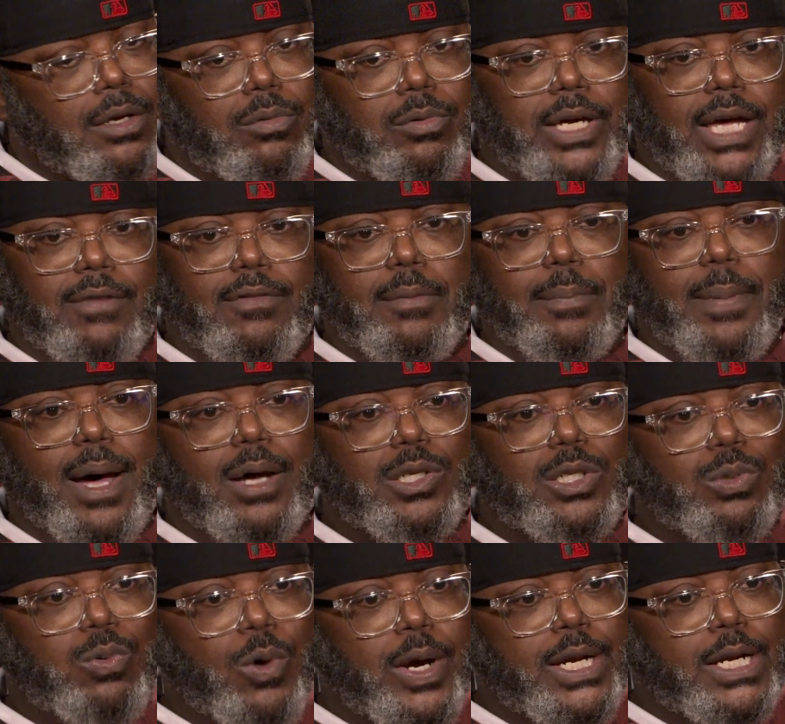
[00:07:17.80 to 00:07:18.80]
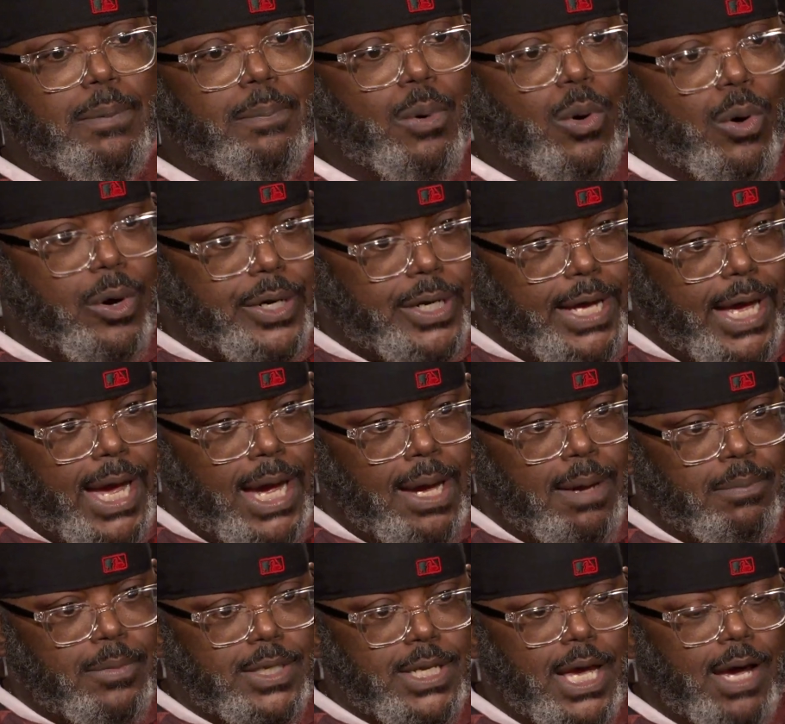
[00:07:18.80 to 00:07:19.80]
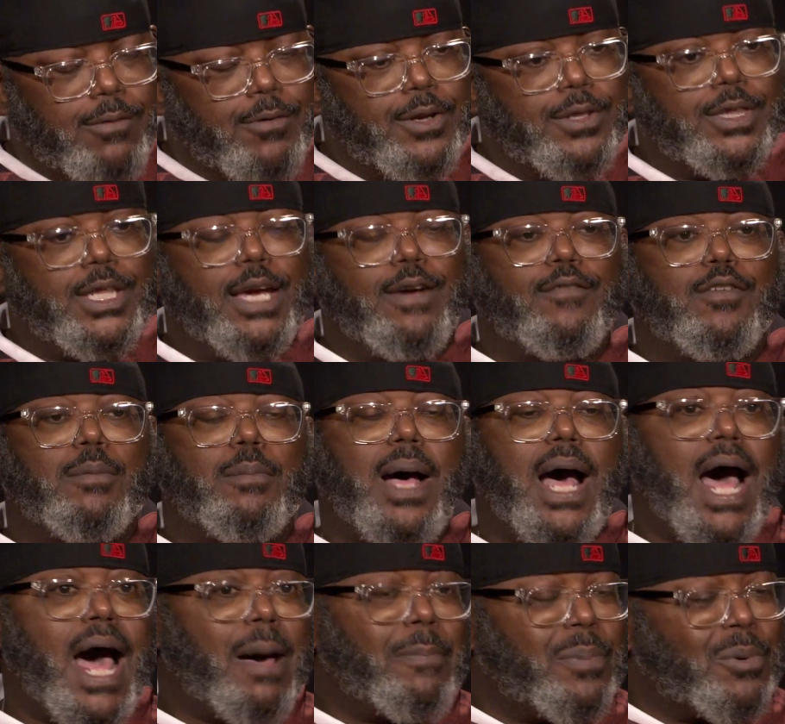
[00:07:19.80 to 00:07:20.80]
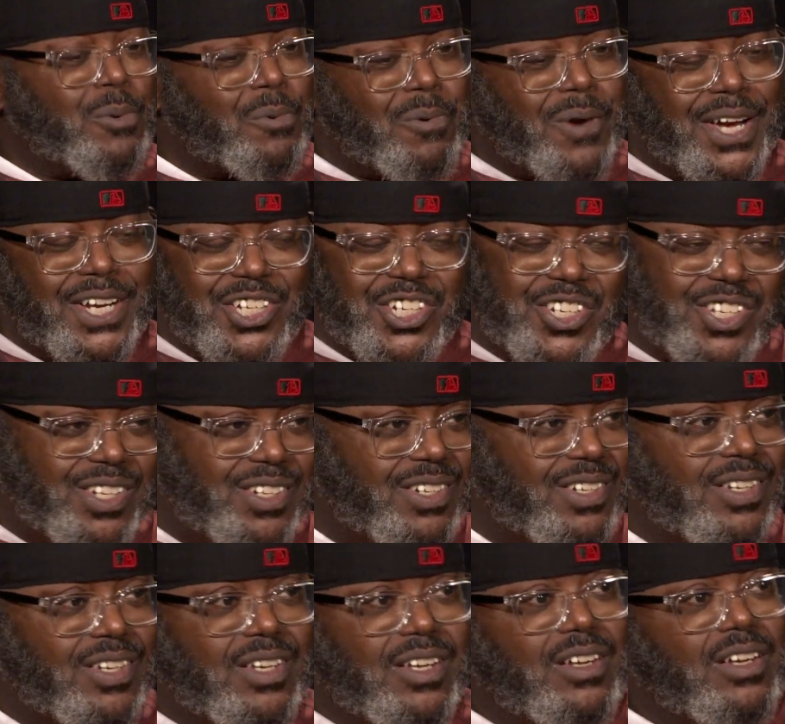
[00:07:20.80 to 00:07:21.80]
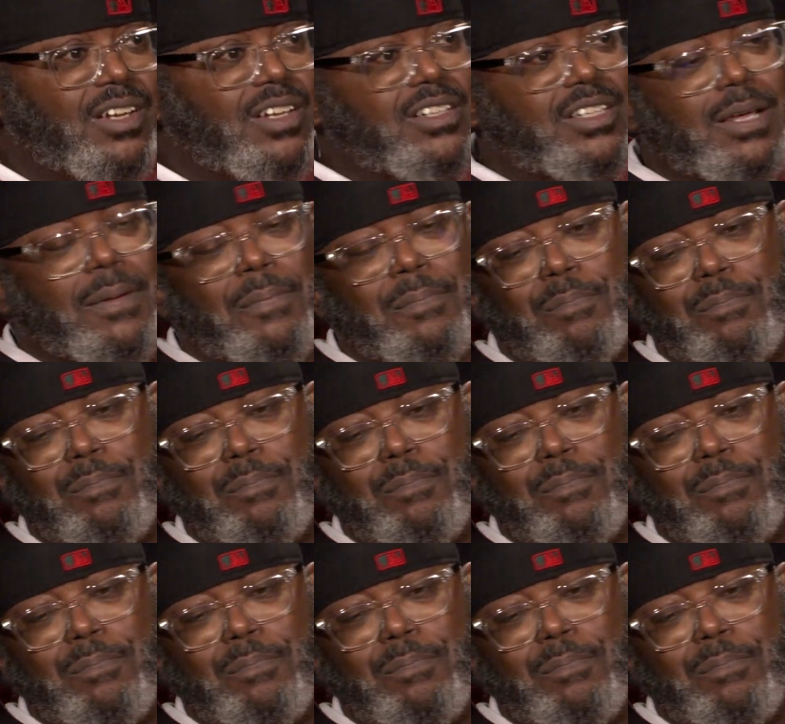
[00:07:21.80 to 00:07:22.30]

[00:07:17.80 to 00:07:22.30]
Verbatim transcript: We have about 20 board games, everything from Operation to